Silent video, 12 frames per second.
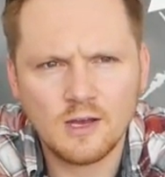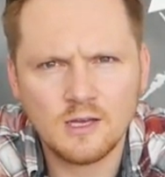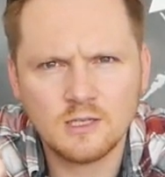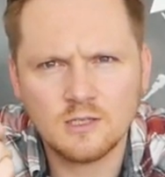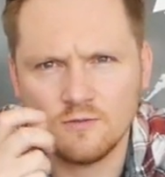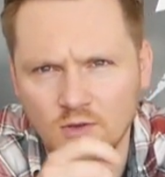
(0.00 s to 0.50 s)

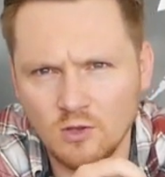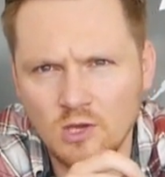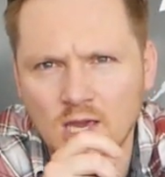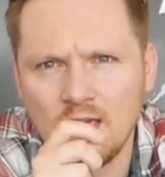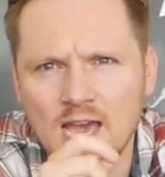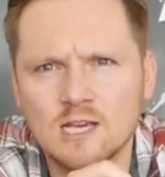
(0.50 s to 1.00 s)

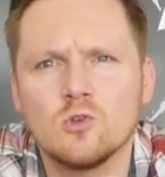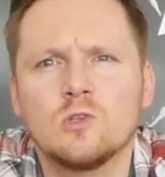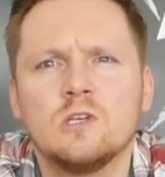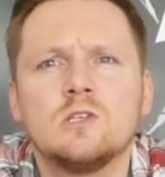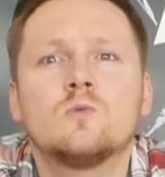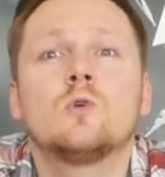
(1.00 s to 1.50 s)
civilian
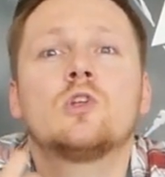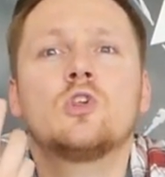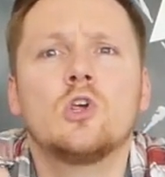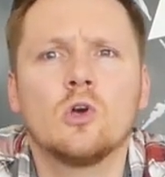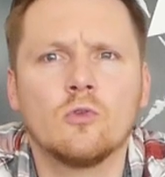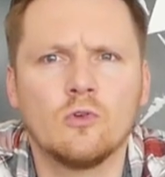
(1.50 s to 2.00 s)
casualties were
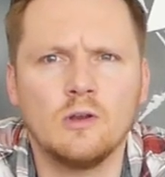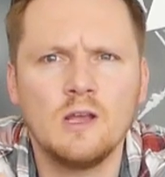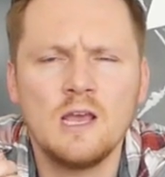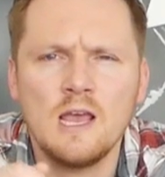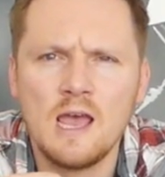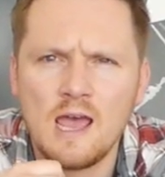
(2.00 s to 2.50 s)
children,
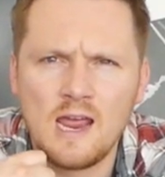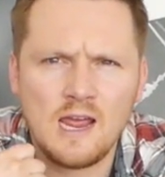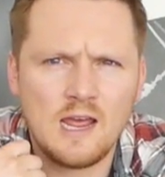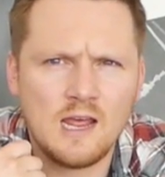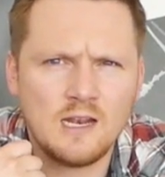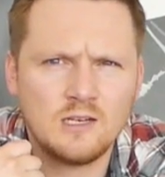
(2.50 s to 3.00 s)

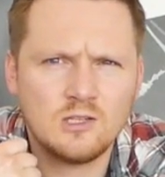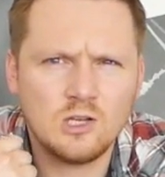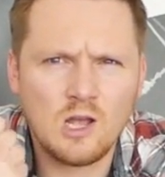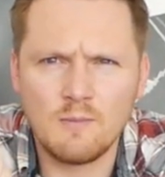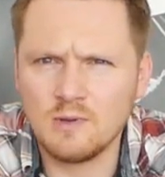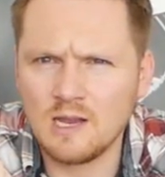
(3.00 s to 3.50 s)
and the
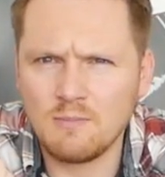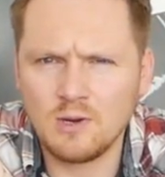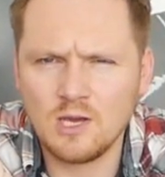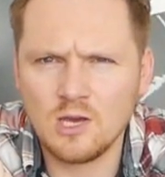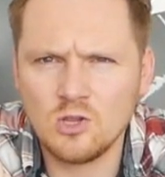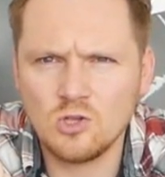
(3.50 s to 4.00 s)
combat
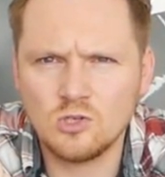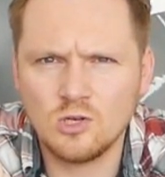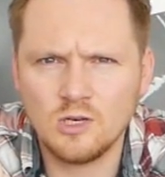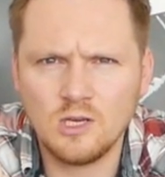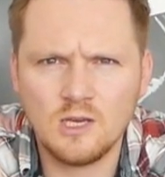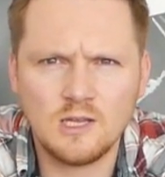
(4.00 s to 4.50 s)
application
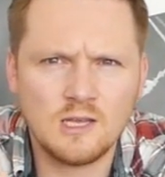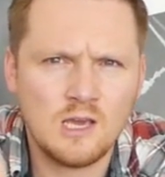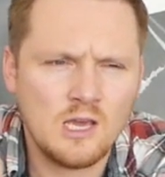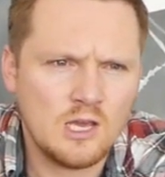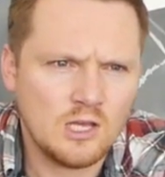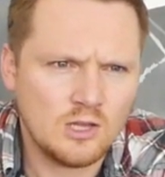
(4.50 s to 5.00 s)
tourniquet,
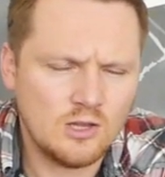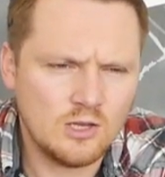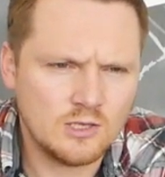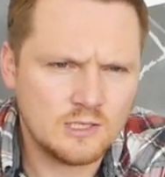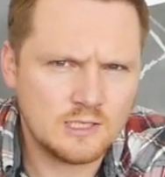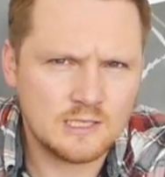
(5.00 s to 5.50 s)

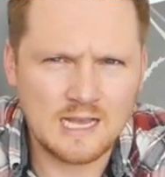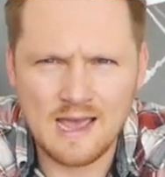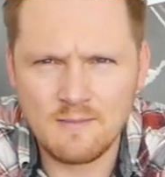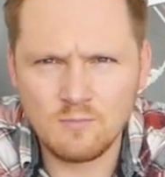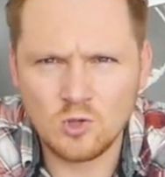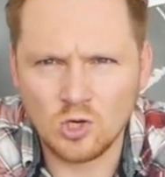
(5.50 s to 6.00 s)
the
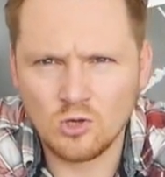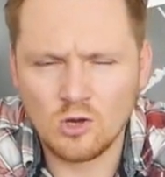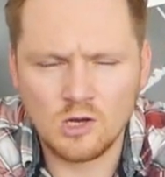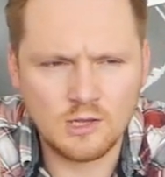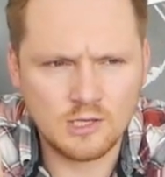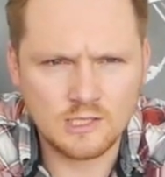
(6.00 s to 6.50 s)
SAM
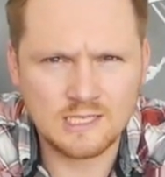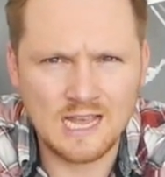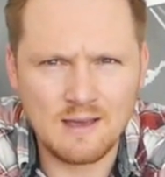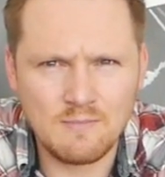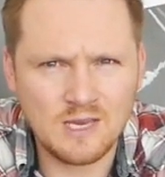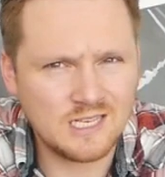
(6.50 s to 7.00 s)

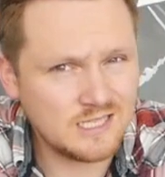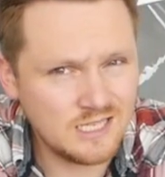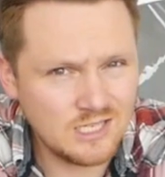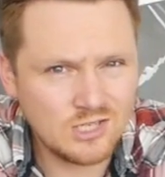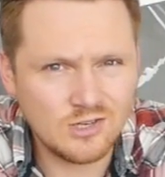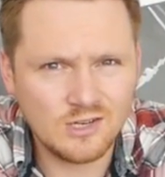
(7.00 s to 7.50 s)

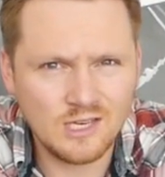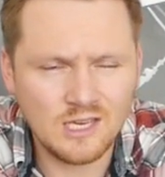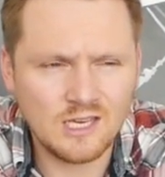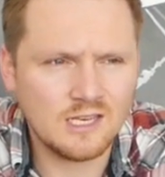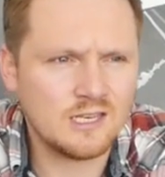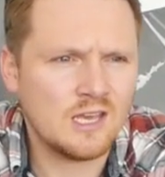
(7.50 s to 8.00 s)
XT
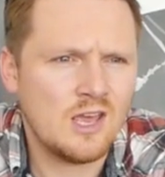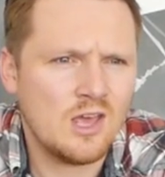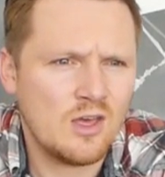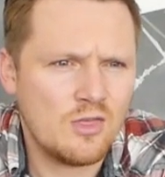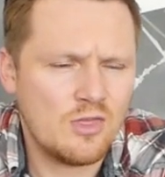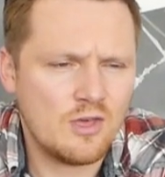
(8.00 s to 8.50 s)
tourniquet,
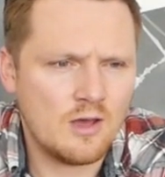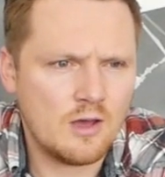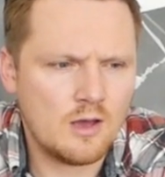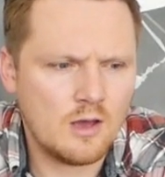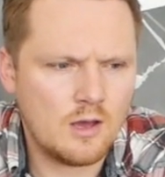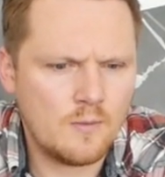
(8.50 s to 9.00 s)

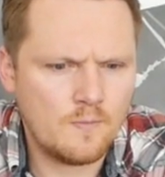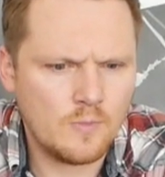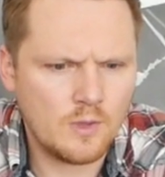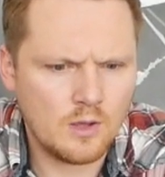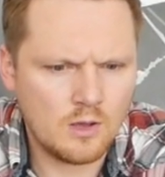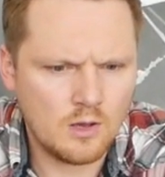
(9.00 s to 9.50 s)

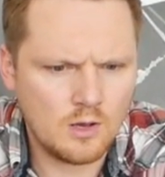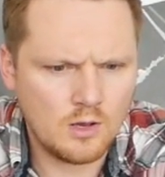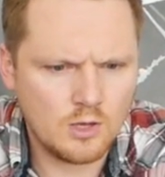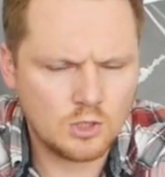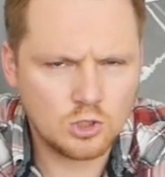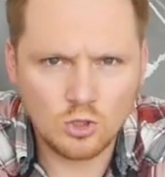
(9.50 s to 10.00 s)

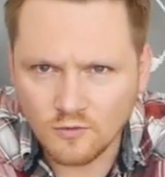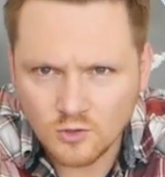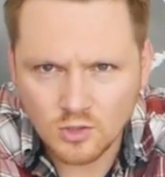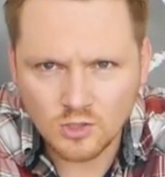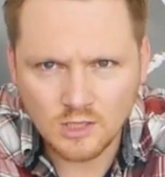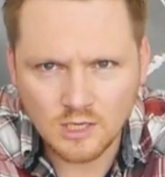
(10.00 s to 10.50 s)
the soft
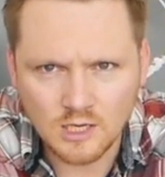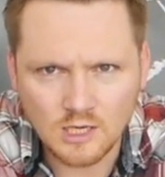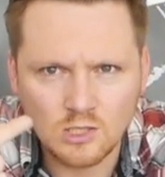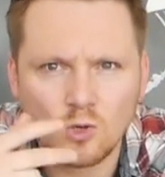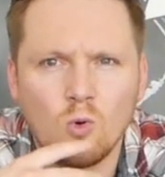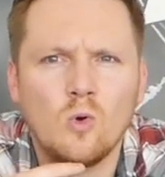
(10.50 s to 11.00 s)

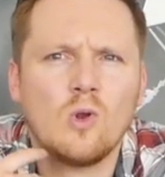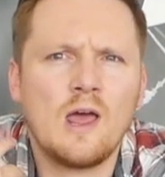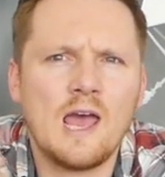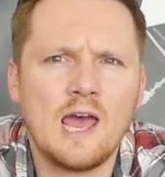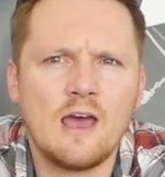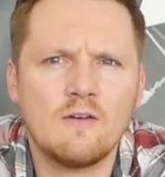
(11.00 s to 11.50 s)
tourniquet all
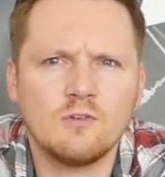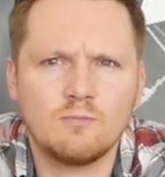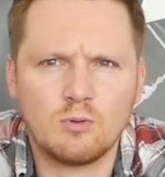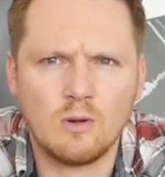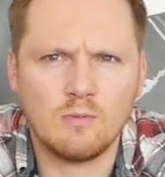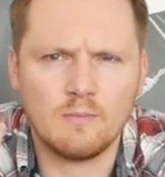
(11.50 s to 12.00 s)
have a
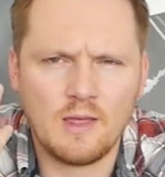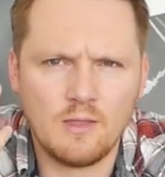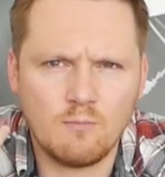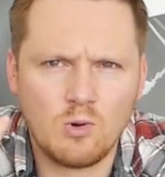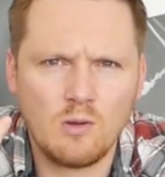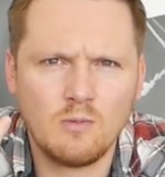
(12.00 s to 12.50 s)
problem, and
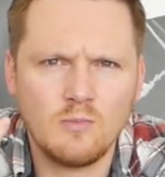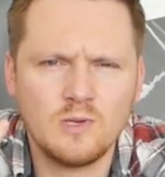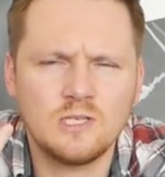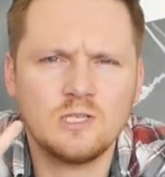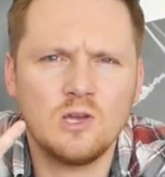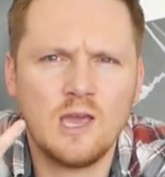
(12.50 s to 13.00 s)
the problem
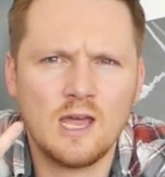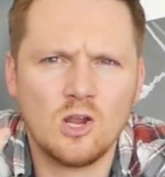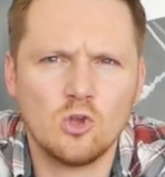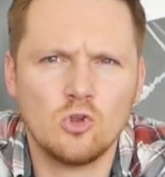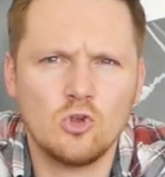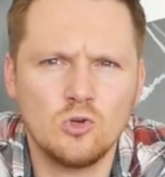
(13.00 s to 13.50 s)
is you
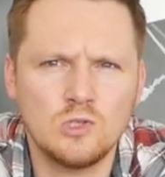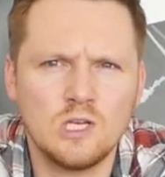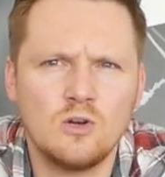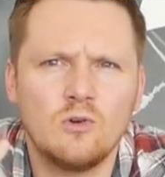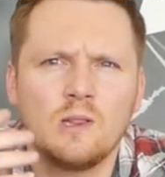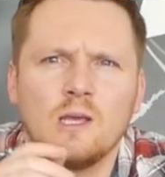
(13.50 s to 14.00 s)
cannot use
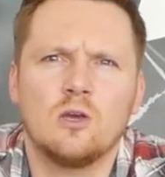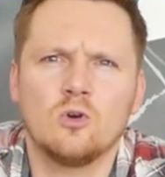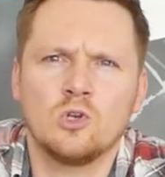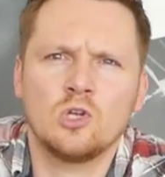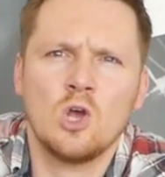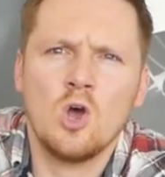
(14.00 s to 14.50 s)
it really
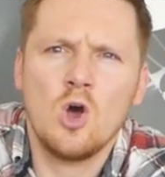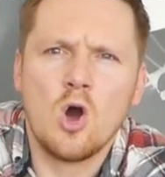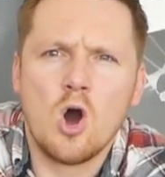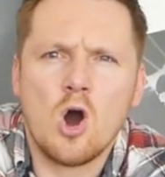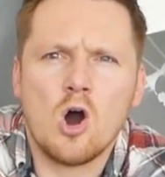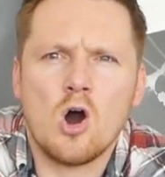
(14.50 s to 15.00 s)
good
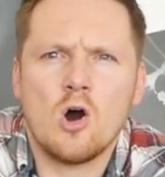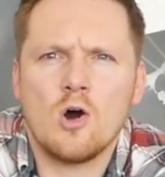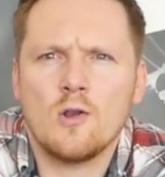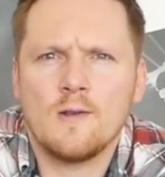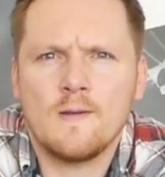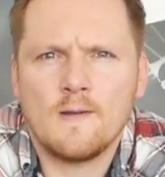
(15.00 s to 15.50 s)

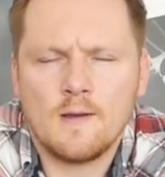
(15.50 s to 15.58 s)
on